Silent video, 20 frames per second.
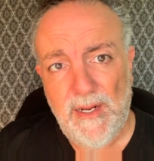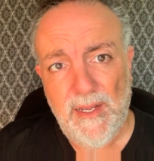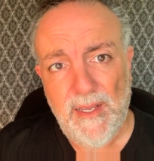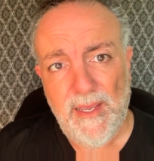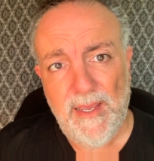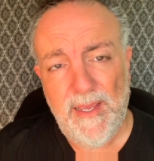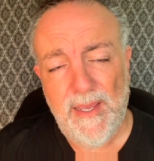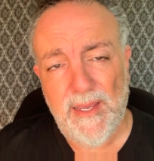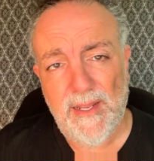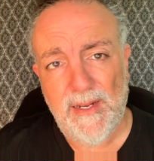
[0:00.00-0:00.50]

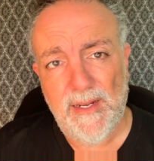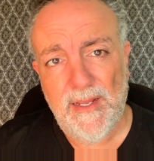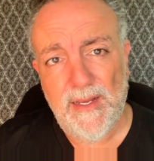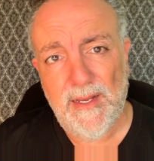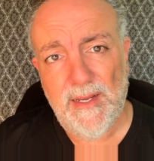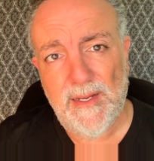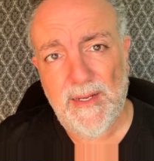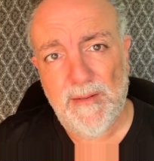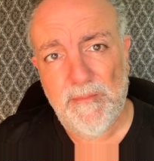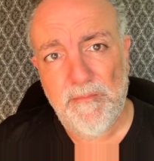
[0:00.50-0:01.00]
And
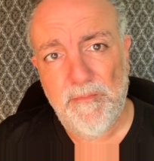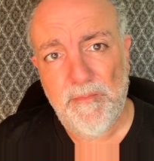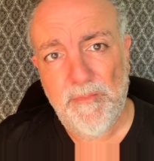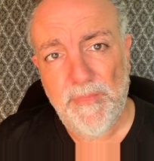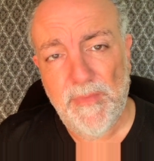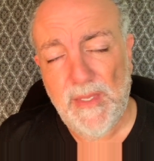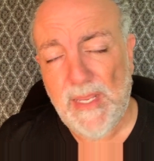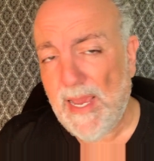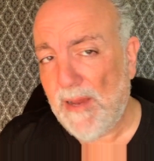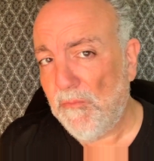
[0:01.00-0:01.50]
um,
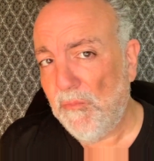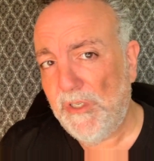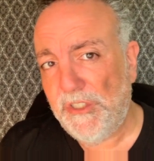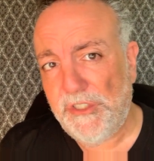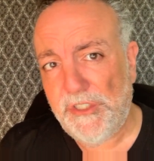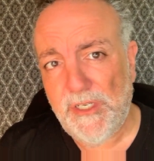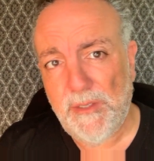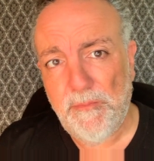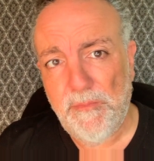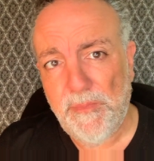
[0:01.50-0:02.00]
yeah, we
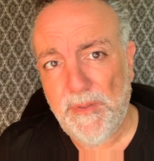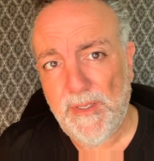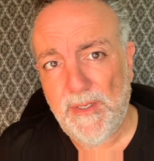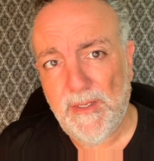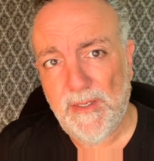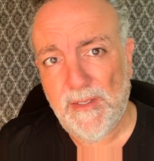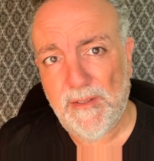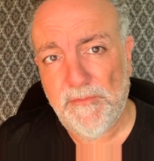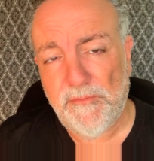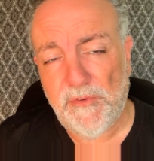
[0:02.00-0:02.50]
ship
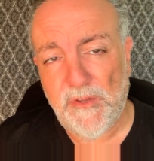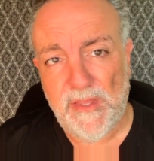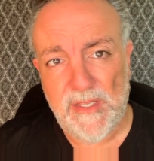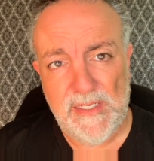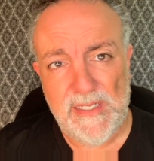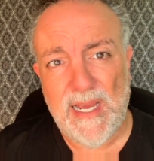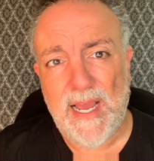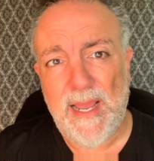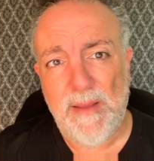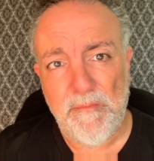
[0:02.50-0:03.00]
uh, for the
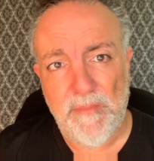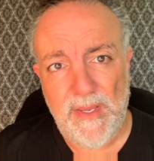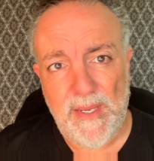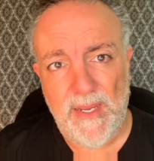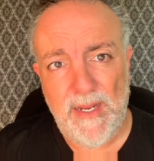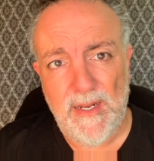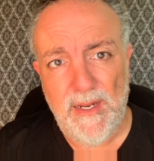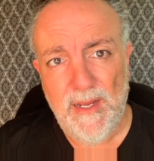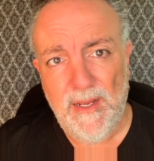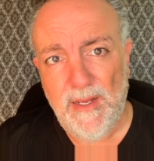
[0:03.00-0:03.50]
time
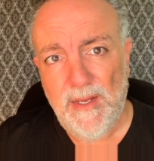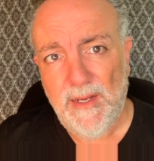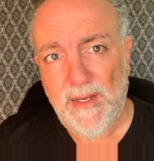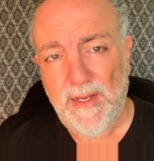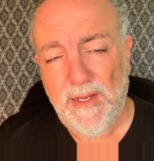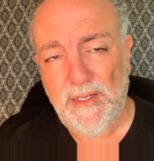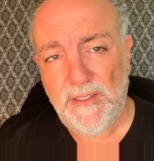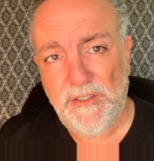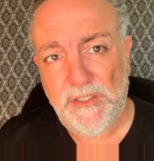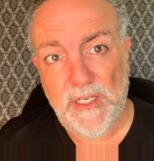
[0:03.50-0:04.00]
being
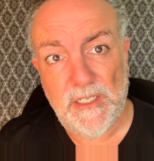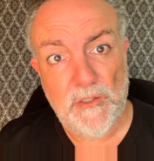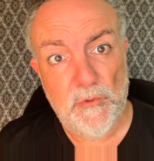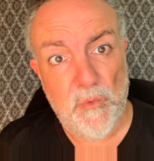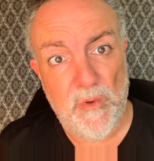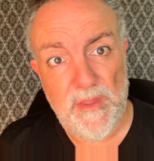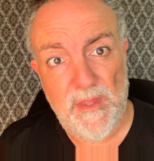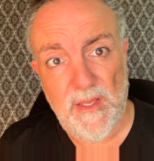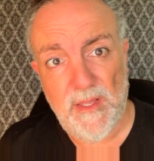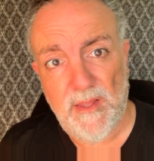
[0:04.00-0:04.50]
uh, just
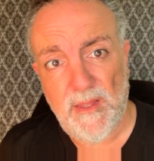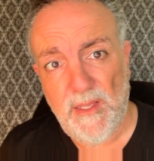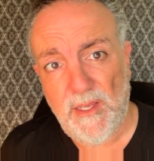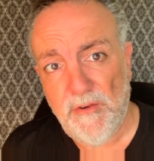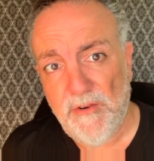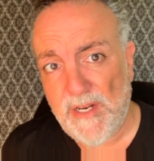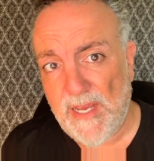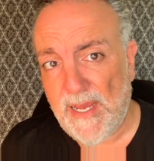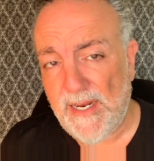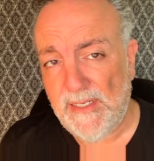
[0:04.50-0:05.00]
within the
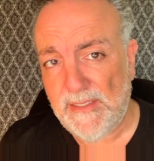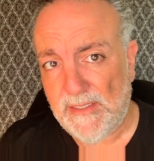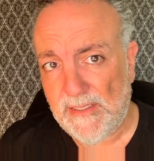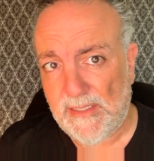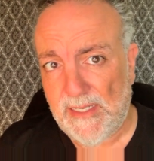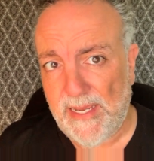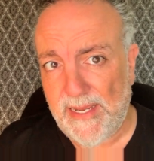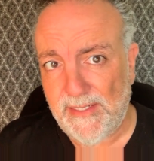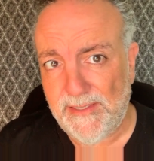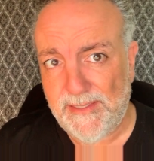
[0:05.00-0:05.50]
United
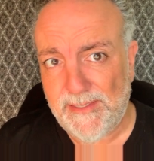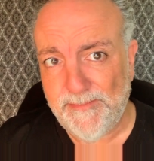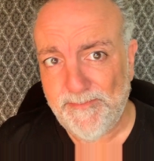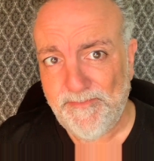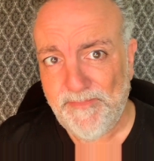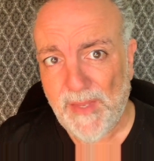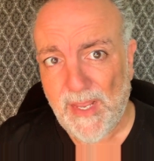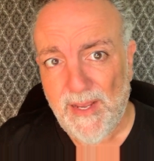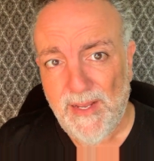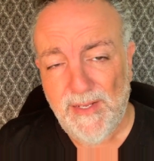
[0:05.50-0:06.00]
States.
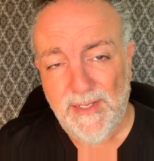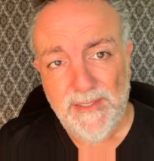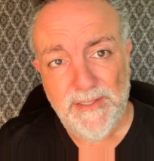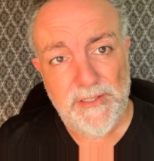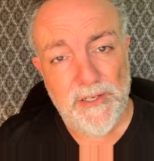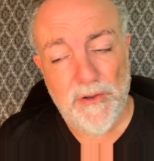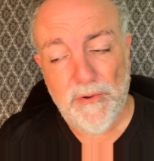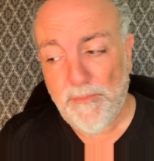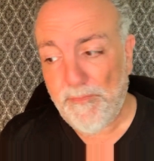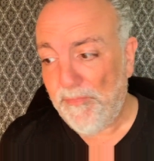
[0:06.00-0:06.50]

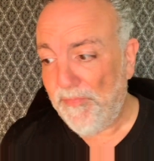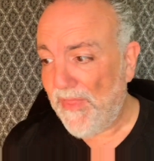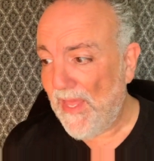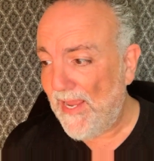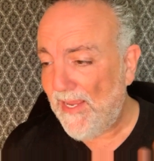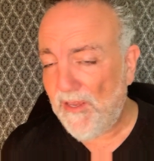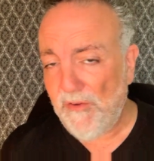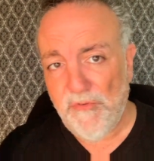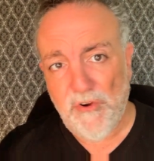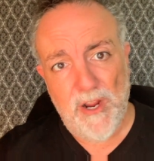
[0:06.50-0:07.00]
So
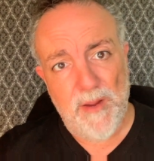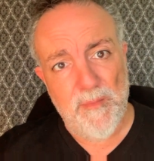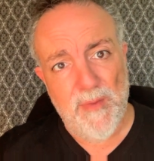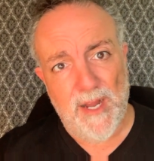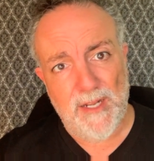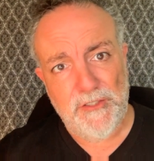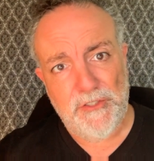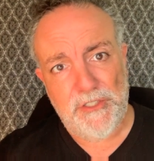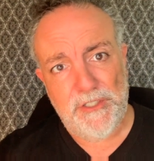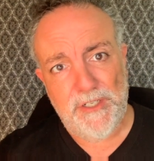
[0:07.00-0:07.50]
thank you very
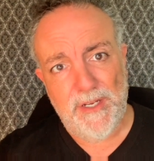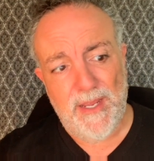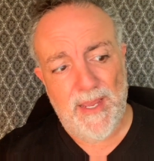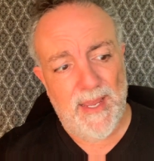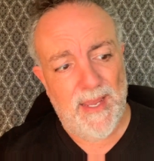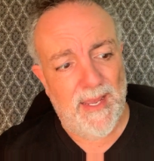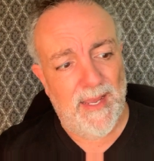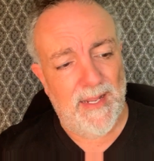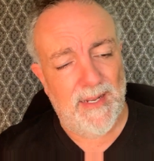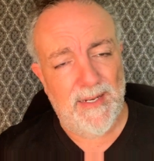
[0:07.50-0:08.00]
much.
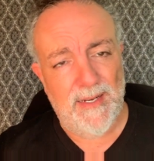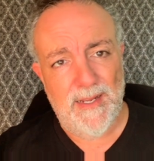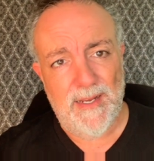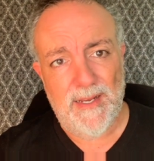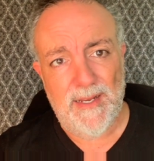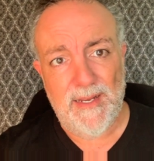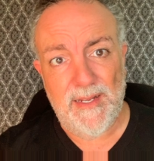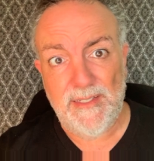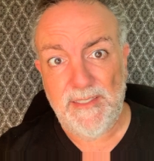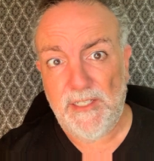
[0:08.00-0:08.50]
And
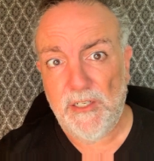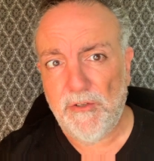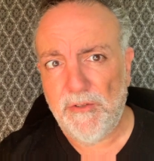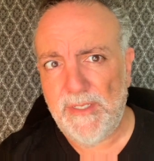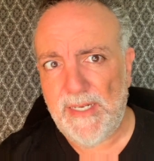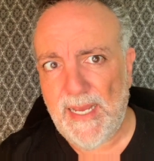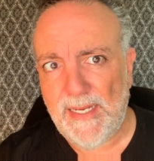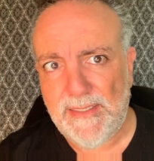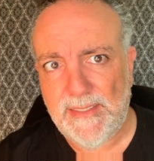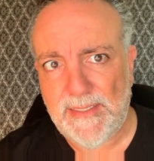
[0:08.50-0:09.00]
uh, until
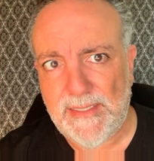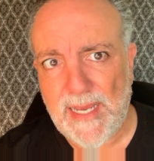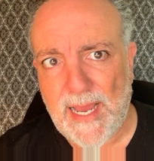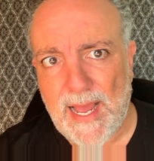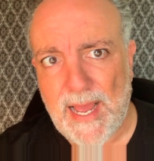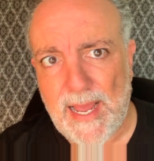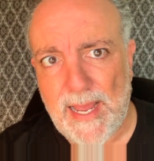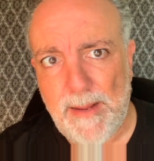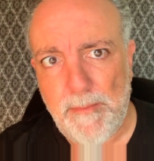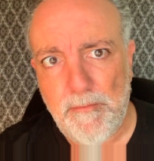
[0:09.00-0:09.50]
next
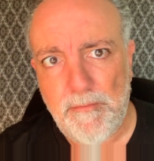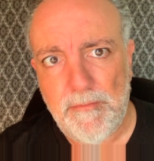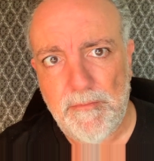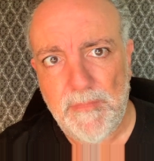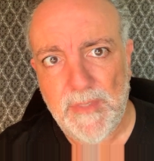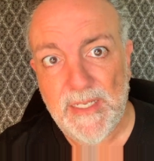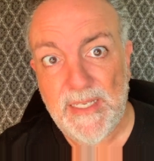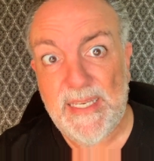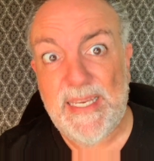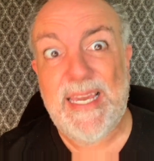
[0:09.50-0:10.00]
time,
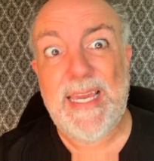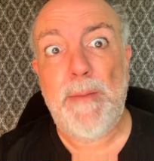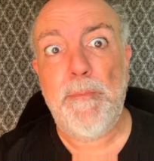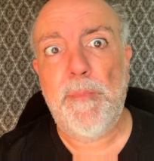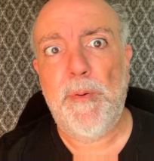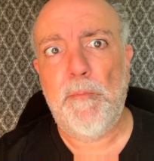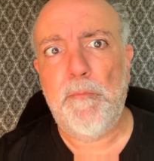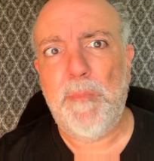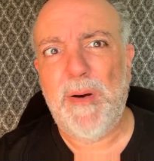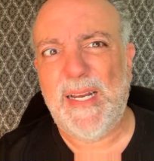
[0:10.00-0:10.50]

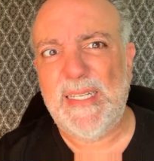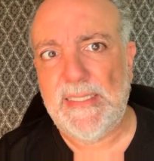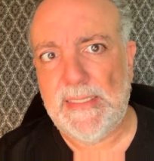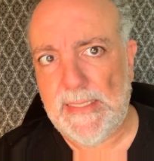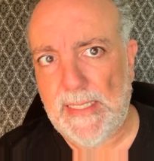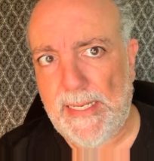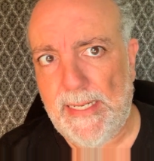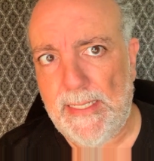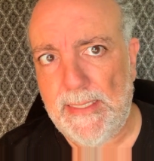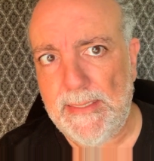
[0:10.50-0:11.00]
keep
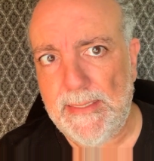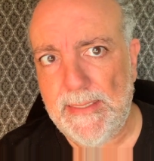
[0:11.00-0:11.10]
puzzling.